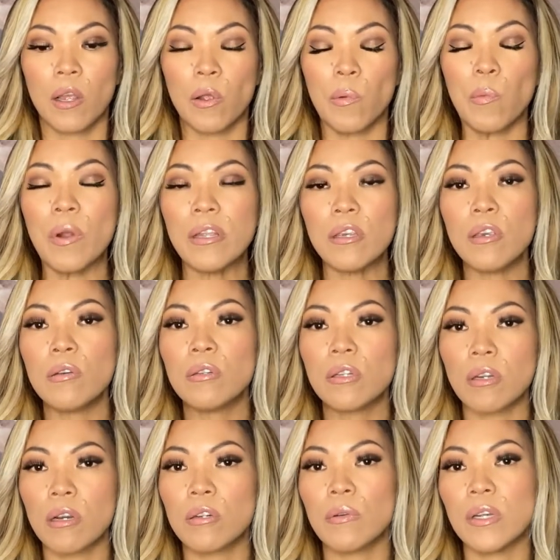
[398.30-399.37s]
When you
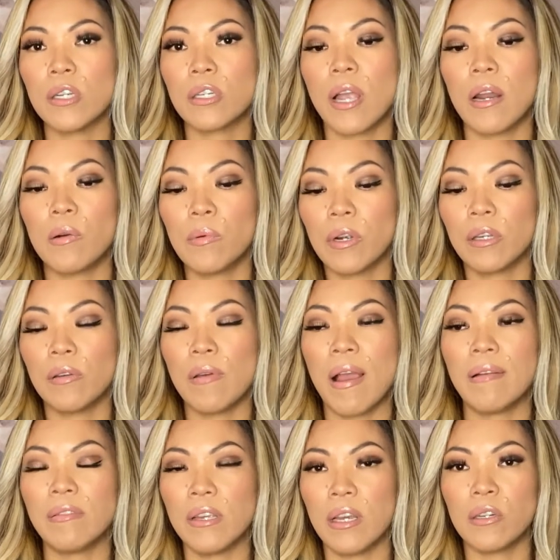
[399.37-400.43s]
start doing shadow work, you
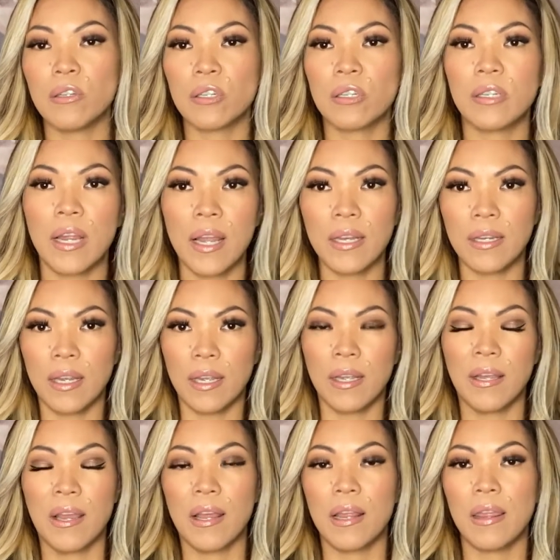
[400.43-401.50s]
have the understanding